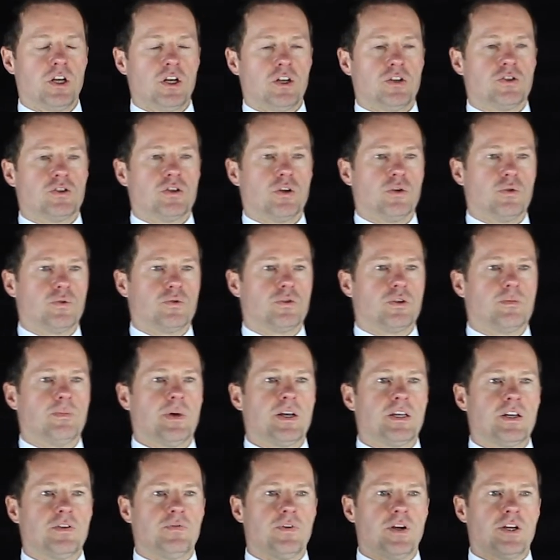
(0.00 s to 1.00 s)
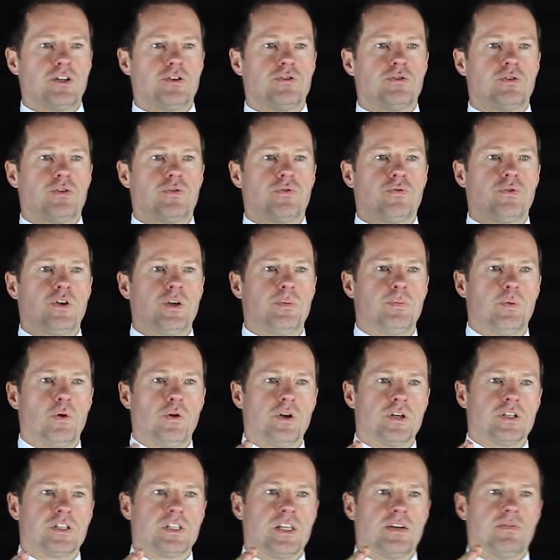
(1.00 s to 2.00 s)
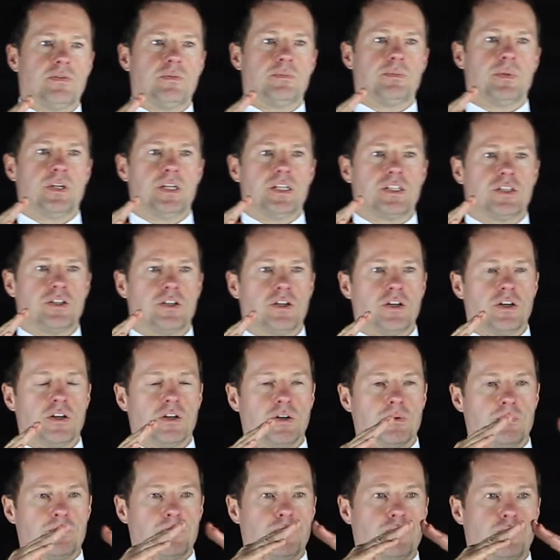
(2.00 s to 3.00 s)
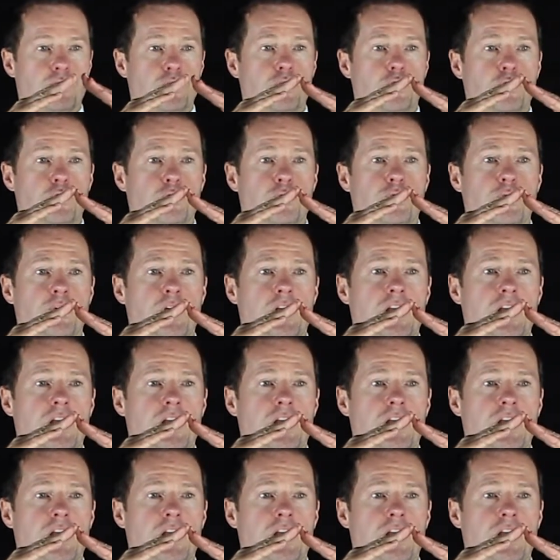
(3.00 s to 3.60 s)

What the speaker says: So to manufacture a 3.7 meter roof,